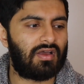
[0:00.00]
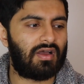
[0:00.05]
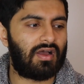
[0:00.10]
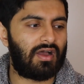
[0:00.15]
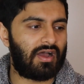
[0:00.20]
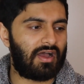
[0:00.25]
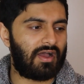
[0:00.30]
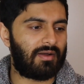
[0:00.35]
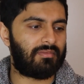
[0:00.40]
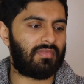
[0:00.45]

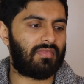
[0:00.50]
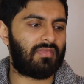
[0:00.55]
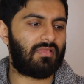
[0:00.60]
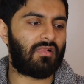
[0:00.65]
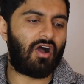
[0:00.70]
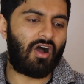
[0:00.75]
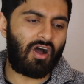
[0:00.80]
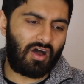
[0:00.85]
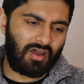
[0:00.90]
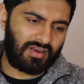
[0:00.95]

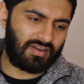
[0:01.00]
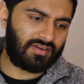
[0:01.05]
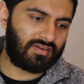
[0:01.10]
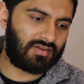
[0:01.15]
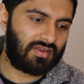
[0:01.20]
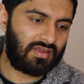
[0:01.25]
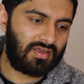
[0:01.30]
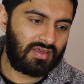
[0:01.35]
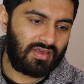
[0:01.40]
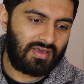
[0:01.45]

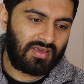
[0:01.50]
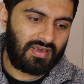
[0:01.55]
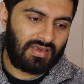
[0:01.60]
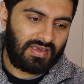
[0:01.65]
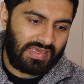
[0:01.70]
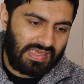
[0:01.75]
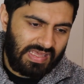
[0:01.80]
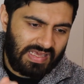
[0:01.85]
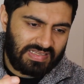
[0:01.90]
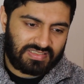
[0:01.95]
Haaland,
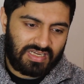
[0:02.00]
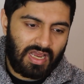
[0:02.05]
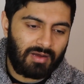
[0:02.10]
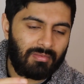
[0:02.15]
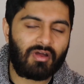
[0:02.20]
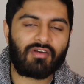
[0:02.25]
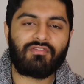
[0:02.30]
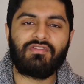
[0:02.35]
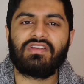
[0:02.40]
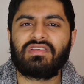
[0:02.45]
he has come
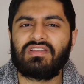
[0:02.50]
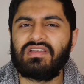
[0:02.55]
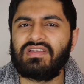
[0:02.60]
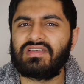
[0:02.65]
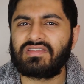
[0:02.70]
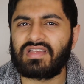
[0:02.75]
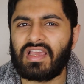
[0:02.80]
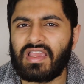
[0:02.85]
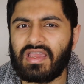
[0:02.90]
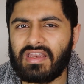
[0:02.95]
out recently
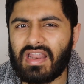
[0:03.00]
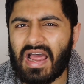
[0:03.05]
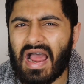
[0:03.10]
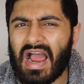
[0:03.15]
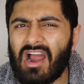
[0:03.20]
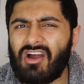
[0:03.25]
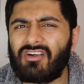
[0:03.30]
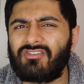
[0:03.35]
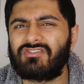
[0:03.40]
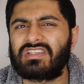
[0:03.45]
saying,
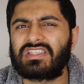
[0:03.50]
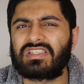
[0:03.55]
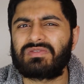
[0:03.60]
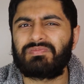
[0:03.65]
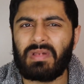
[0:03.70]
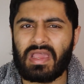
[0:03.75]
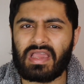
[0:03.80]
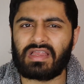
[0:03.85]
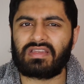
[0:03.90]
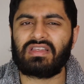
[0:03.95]
out of
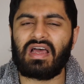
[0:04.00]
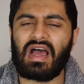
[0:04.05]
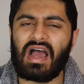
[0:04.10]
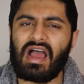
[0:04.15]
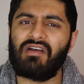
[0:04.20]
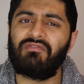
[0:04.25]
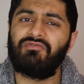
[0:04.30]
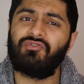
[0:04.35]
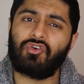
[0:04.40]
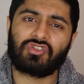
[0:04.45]
respect, I
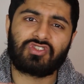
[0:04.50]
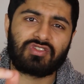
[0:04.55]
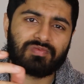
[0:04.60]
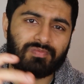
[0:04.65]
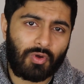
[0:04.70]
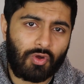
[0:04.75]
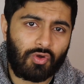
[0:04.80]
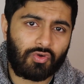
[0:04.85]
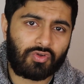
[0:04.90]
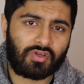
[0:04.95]
have not
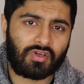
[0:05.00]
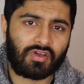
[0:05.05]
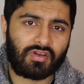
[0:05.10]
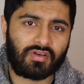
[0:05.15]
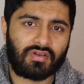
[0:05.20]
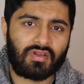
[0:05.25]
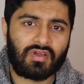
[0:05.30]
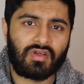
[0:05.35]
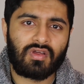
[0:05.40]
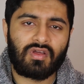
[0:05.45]

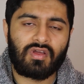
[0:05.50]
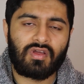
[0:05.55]
spoken